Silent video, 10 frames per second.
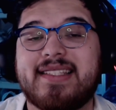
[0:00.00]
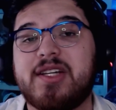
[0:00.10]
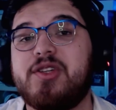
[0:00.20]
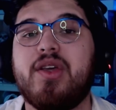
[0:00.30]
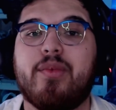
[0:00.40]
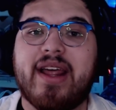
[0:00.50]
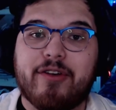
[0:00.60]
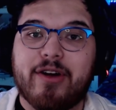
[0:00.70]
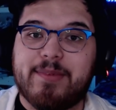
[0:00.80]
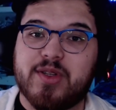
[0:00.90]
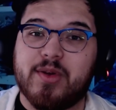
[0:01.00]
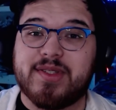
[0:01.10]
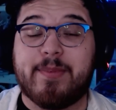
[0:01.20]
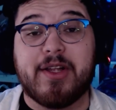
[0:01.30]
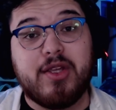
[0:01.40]
Essentially, whenever an episode
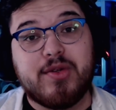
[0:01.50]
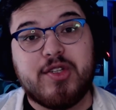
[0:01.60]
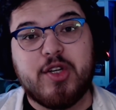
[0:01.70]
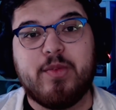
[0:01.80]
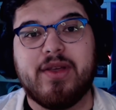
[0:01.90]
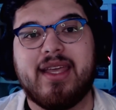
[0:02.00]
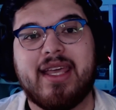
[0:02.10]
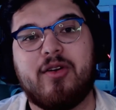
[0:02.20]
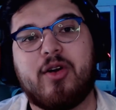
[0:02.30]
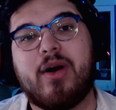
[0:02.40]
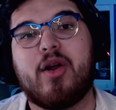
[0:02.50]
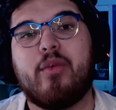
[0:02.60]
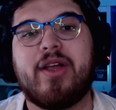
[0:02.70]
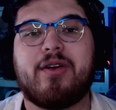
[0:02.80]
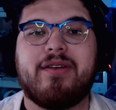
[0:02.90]
goes up on YouTube, it'll go out a
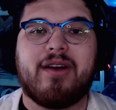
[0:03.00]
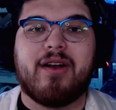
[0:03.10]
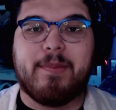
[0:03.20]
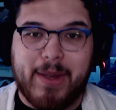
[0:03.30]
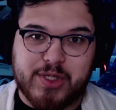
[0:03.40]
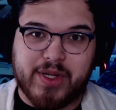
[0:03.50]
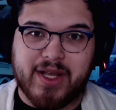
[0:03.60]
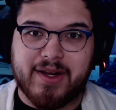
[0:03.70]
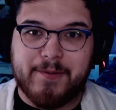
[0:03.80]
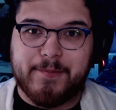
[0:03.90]
week earlier on Patreon